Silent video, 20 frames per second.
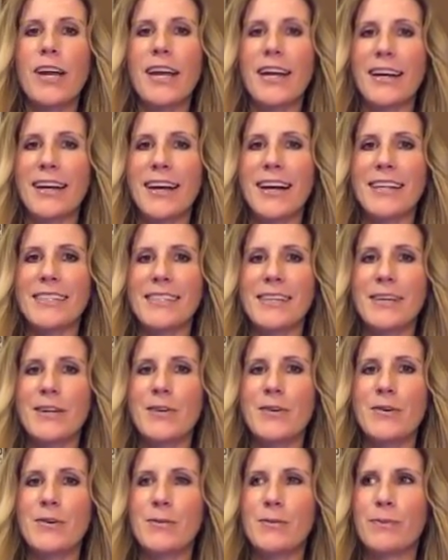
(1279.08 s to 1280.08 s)
That's a
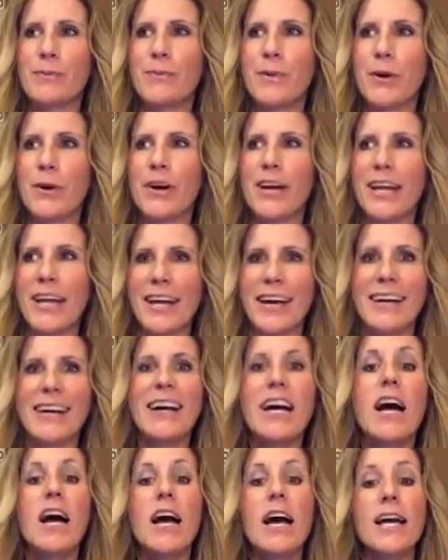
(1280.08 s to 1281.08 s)
new berry.
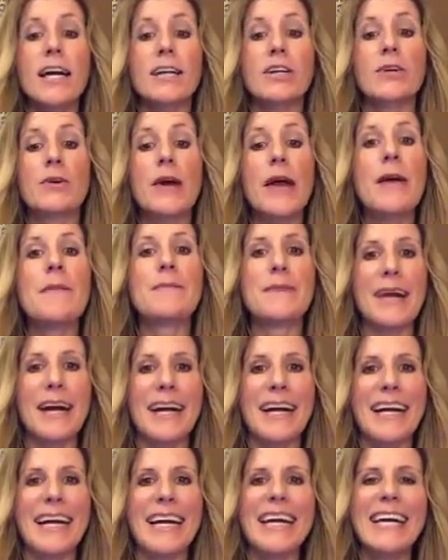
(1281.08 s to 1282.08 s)

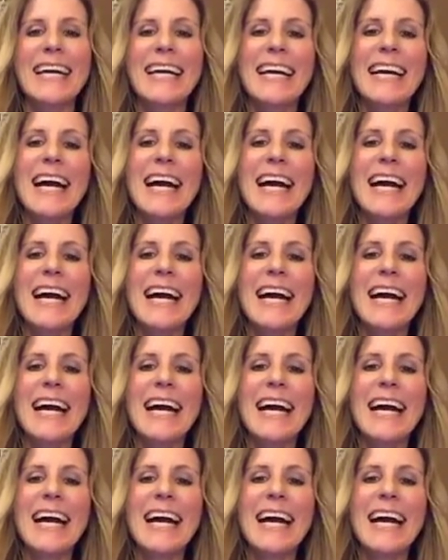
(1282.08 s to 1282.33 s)
Cranberry.